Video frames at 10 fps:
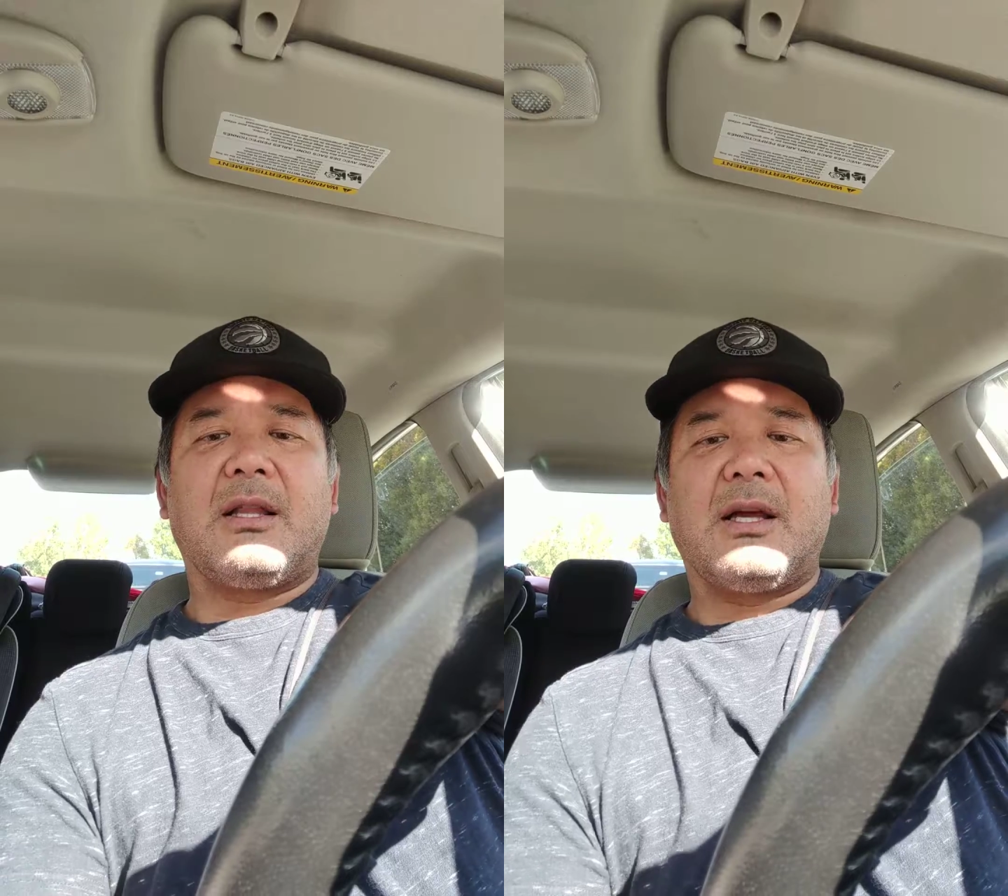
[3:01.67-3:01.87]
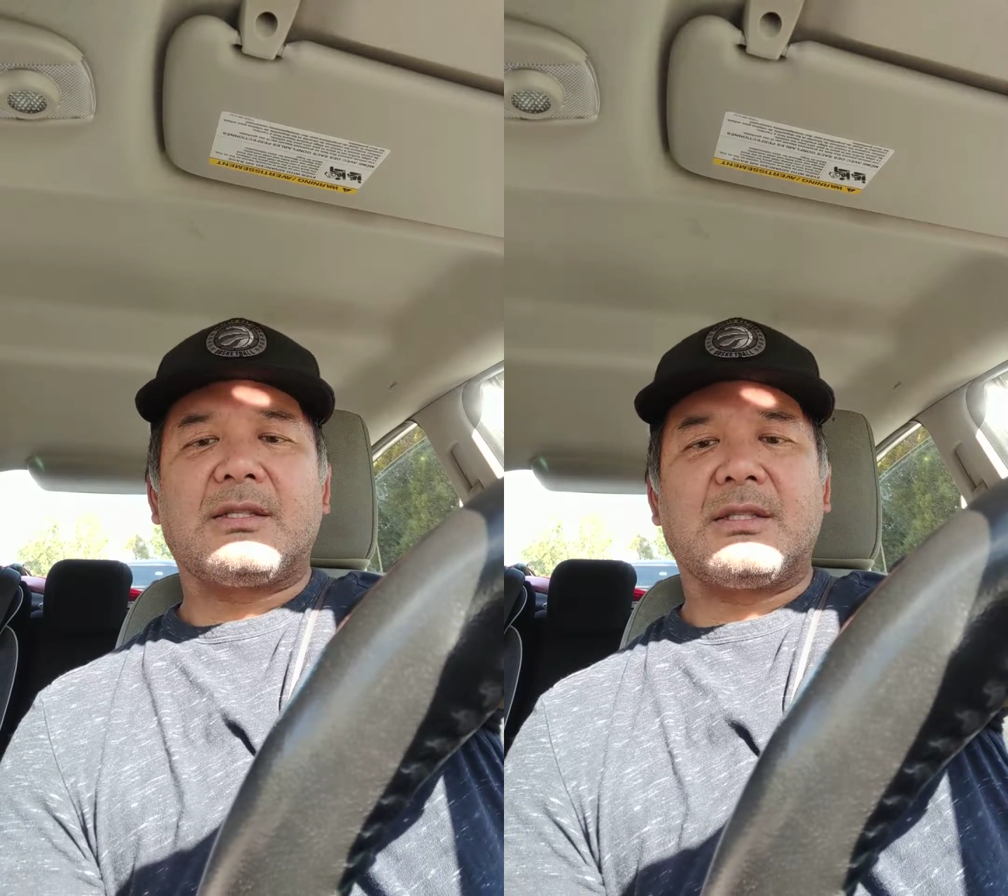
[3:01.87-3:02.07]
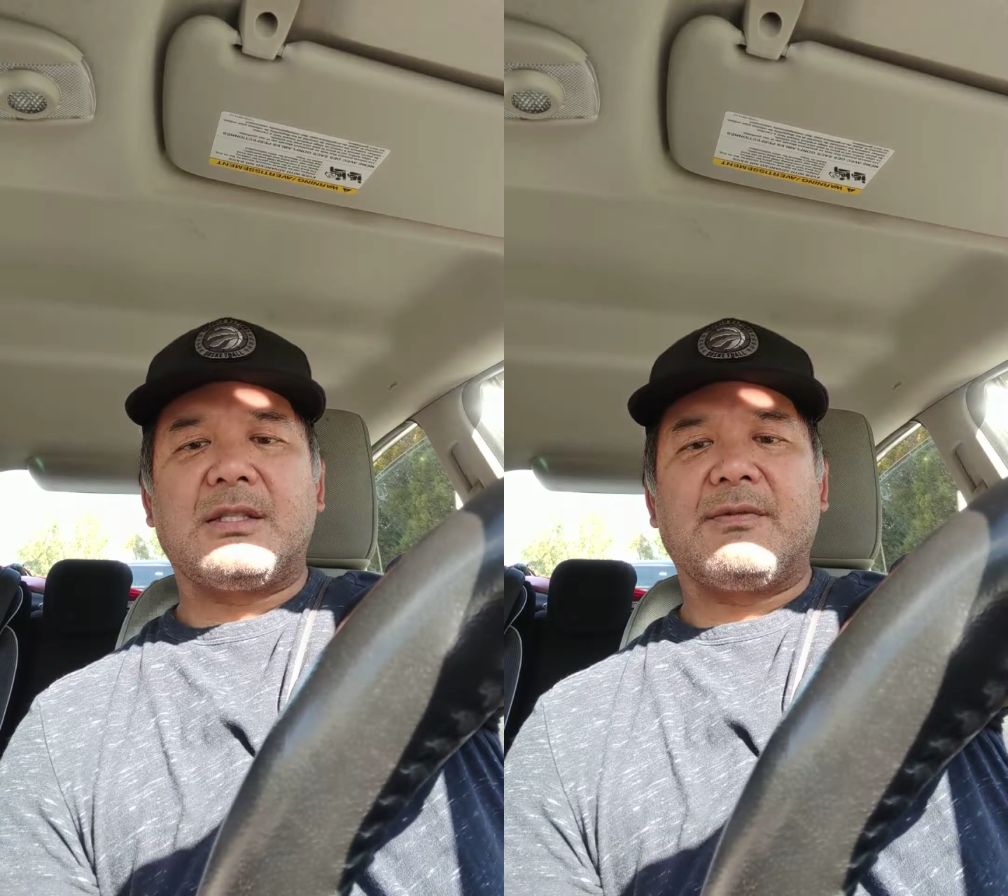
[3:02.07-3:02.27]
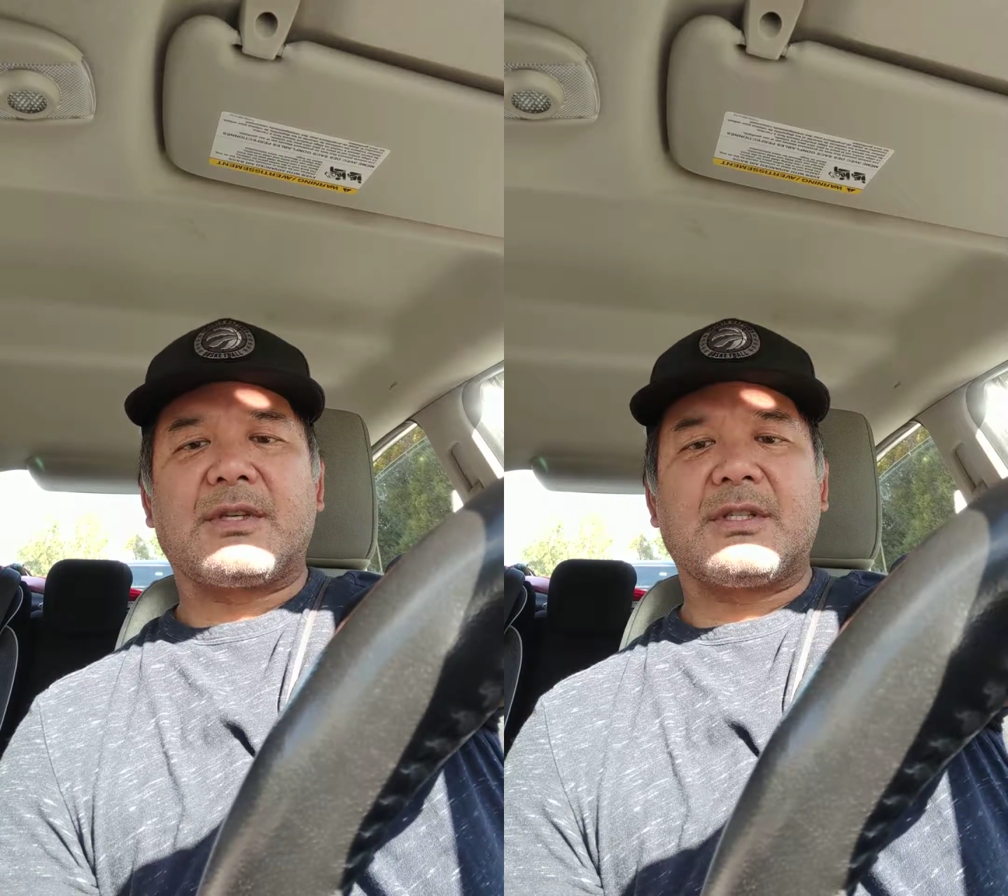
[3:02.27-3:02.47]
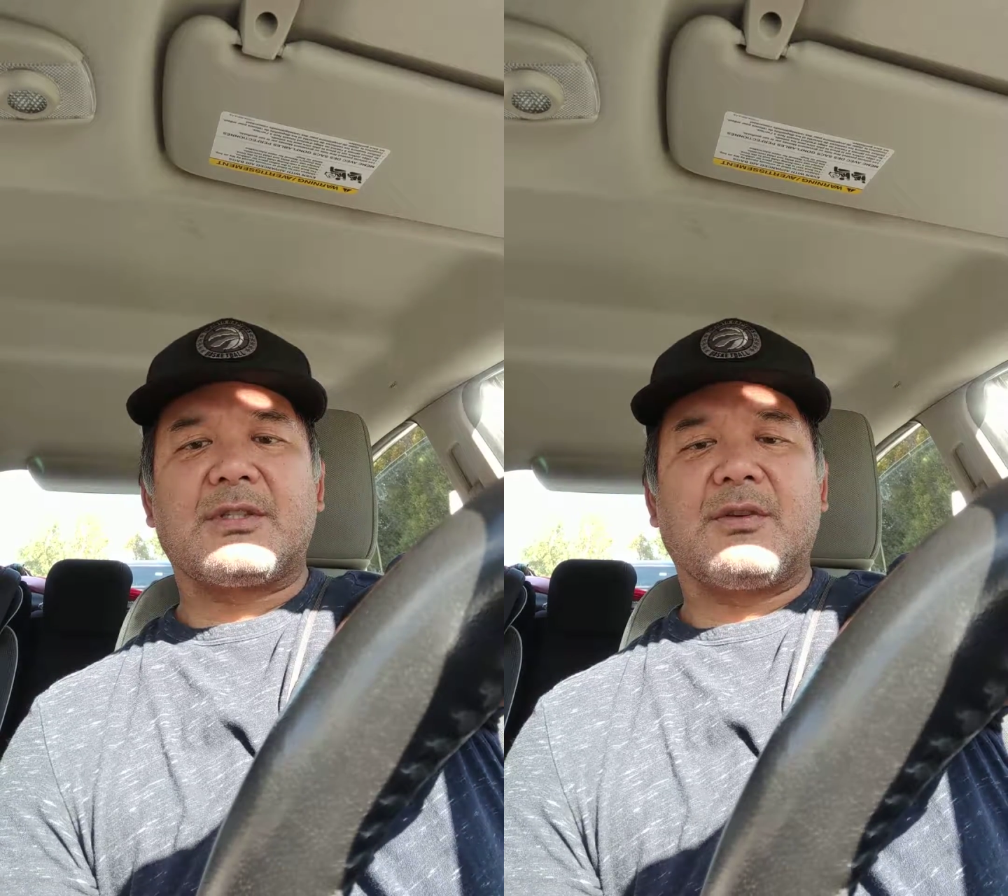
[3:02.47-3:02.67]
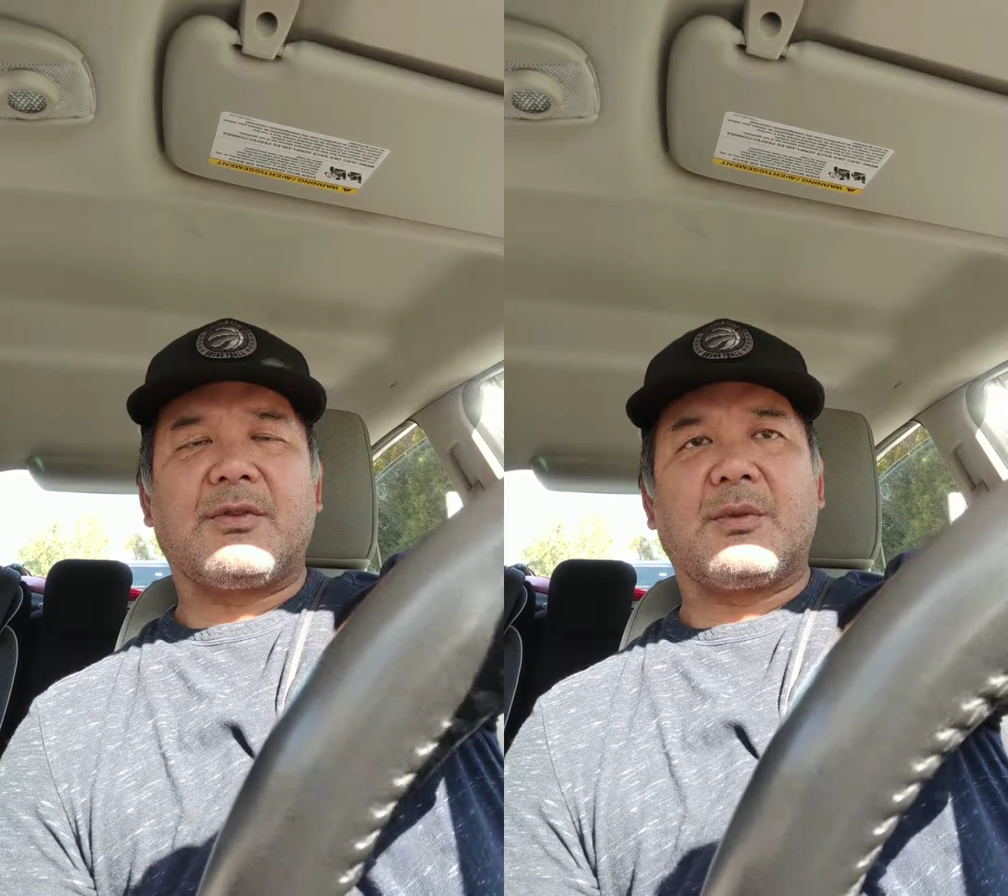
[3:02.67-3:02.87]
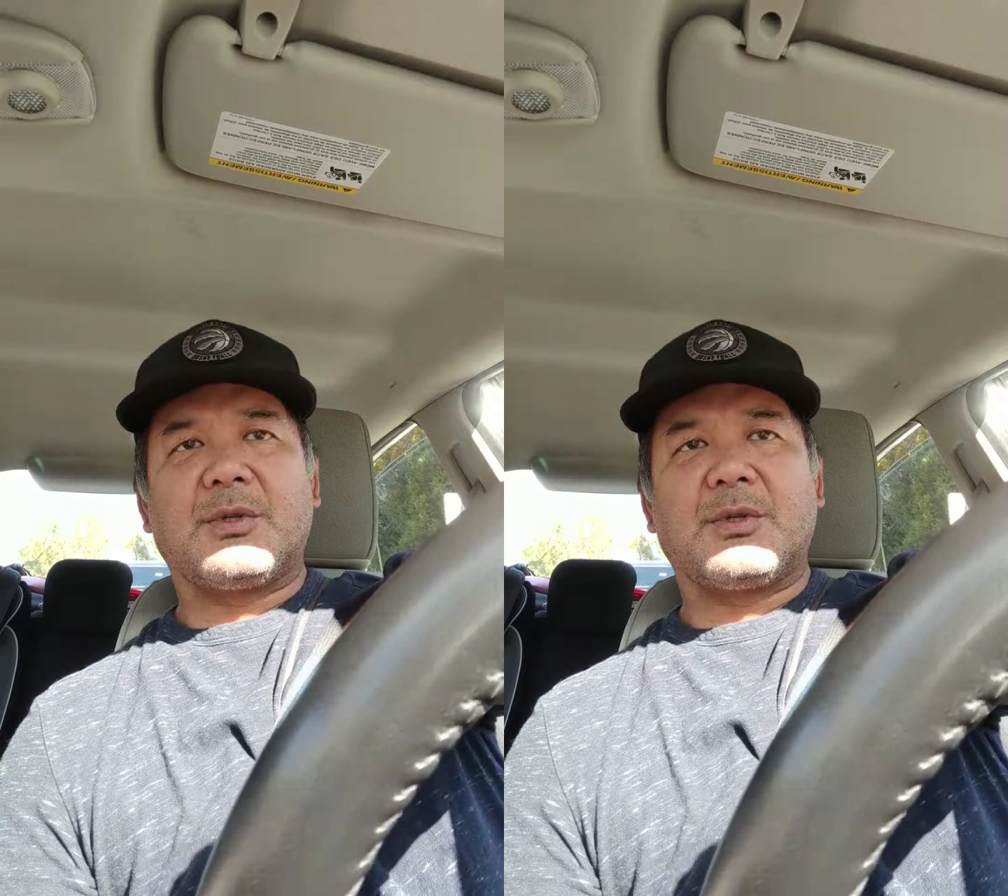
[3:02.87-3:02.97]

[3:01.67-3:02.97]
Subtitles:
class of Civics and so forth,